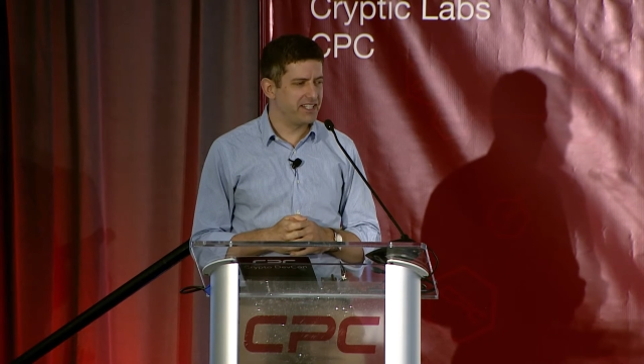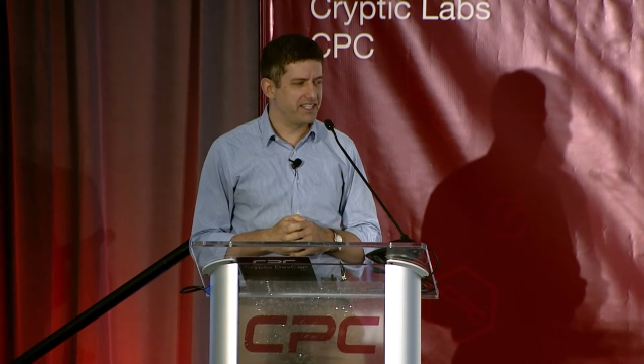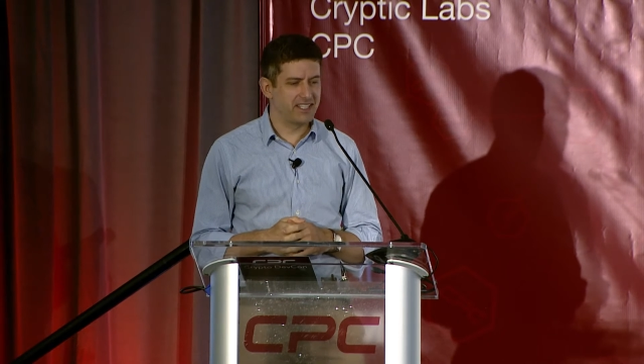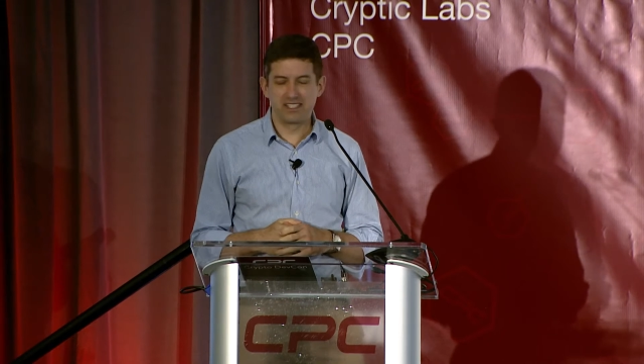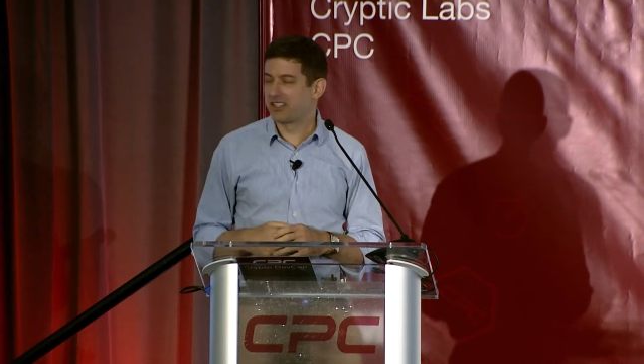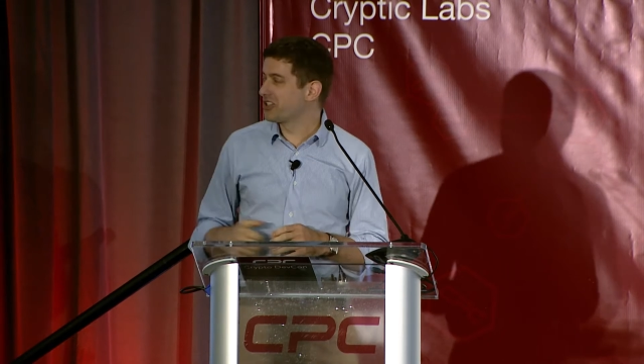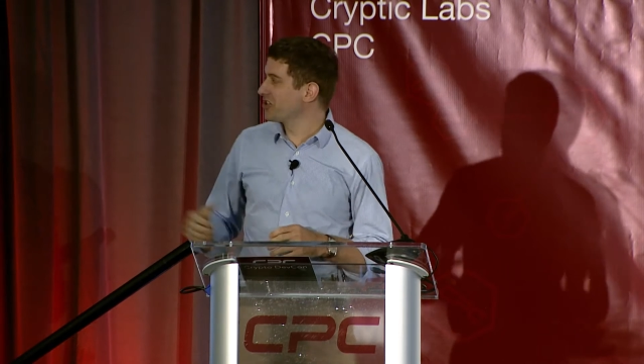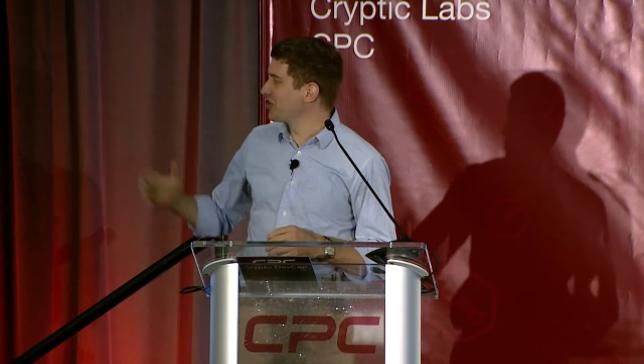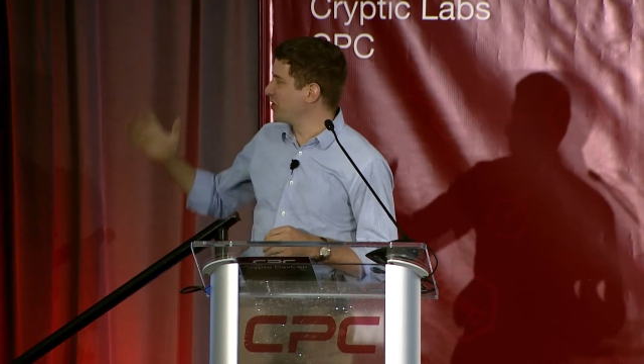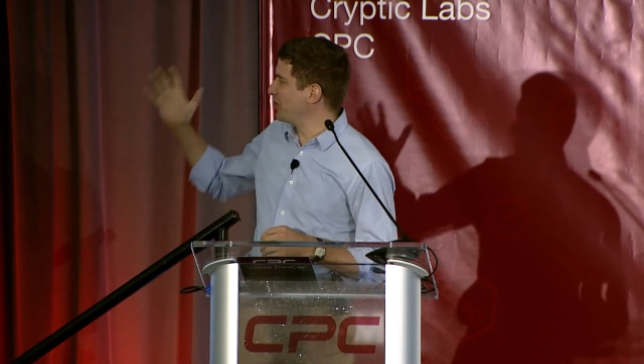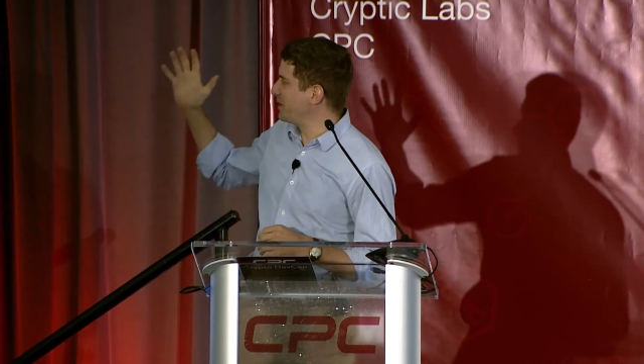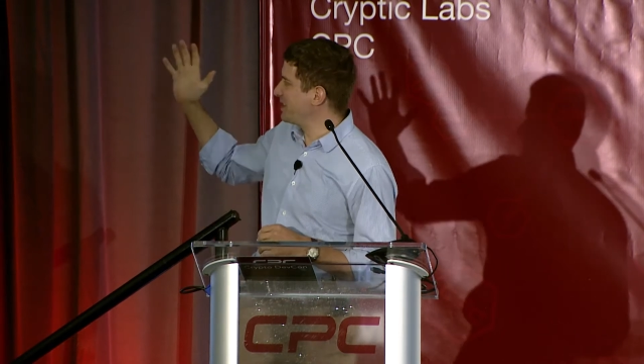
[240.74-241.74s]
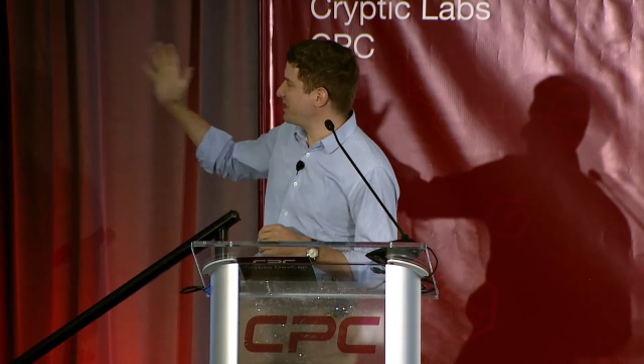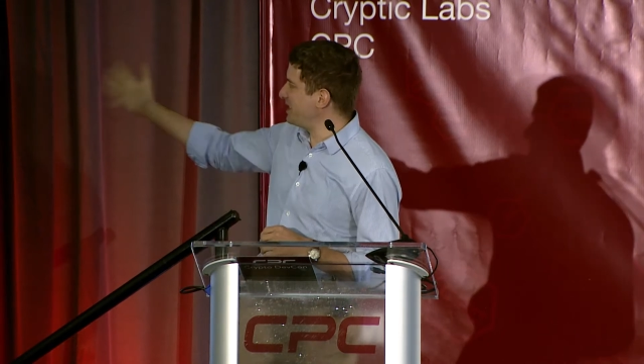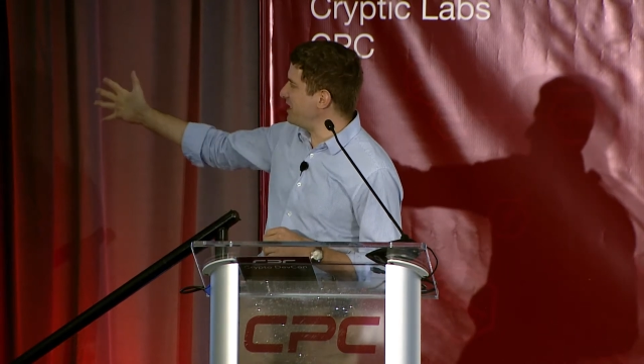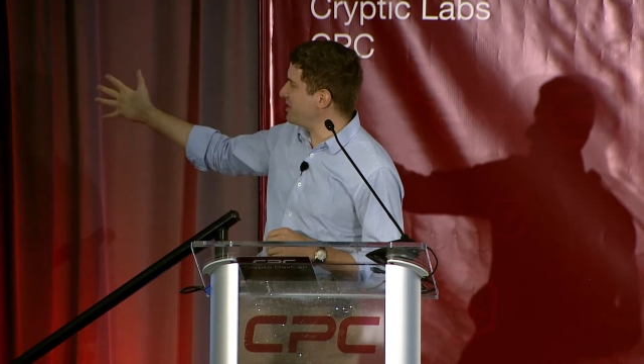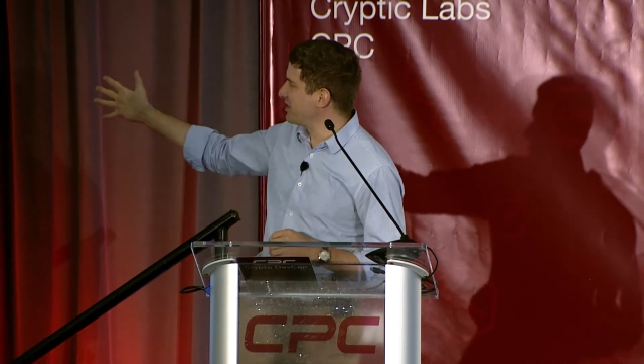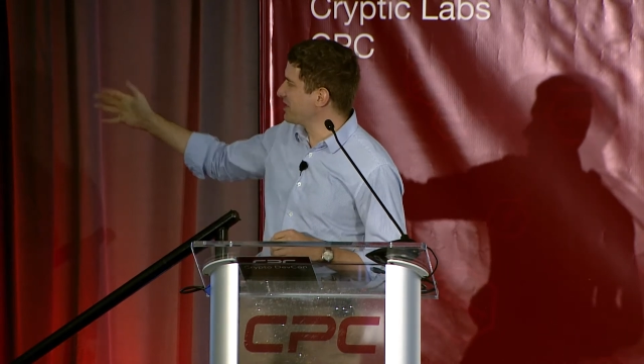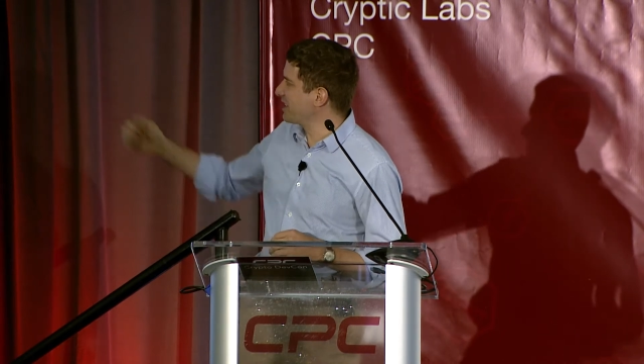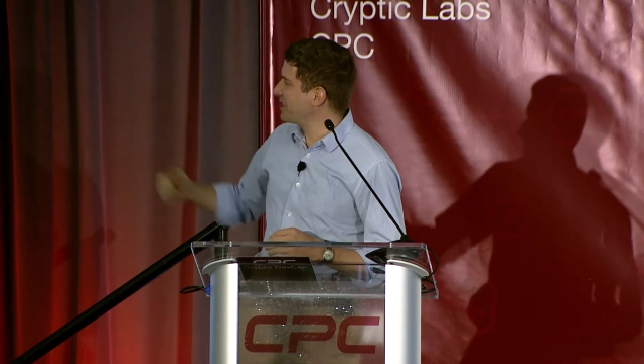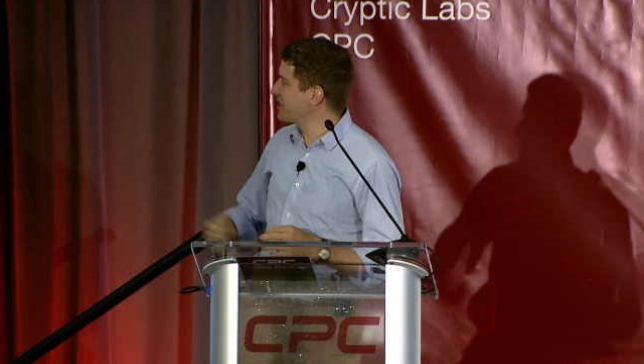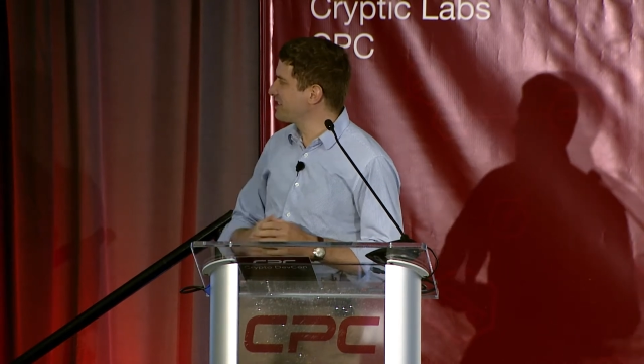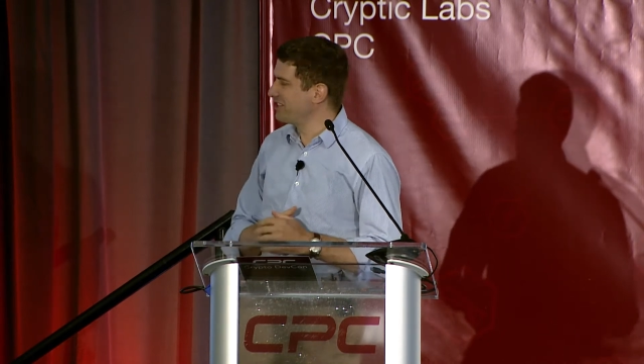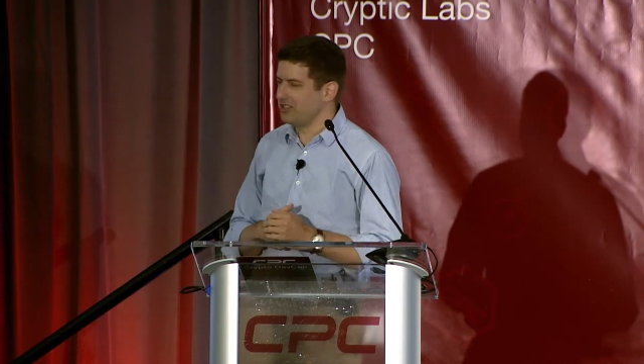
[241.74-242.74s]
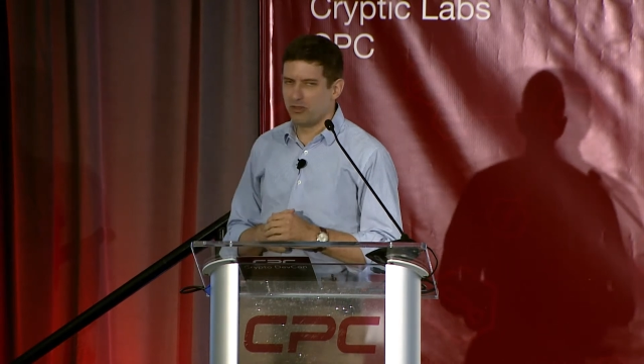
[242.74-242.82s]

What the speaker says: and so this teaches us